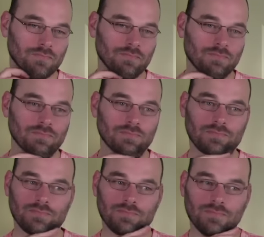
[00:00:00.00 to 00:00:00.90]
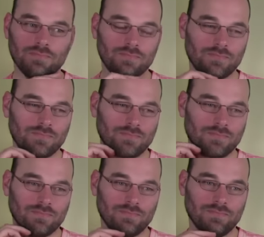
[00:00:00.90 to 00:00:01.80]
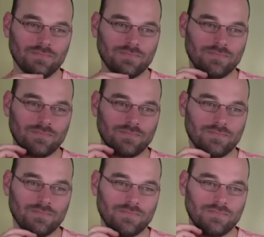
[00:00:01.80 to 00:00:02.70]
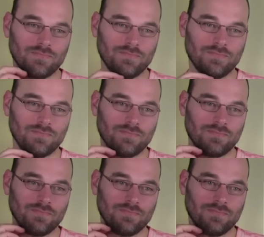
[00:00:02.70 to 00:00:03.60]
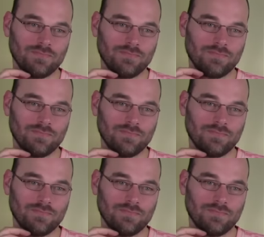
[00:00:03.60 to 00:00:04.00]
(silent)